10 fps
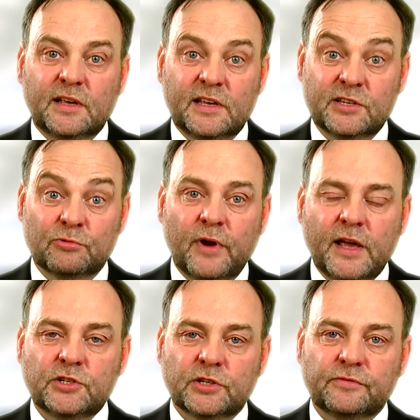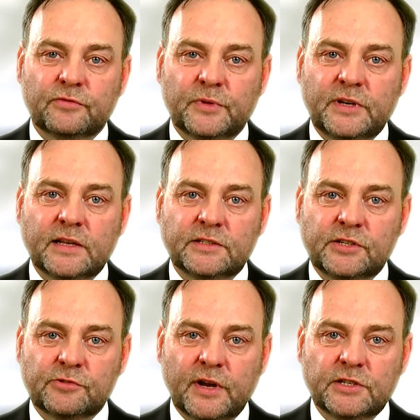is erasure from the
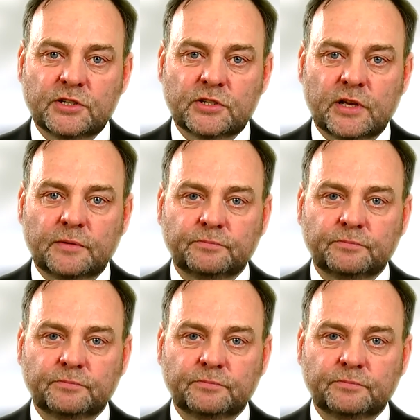dentist's register.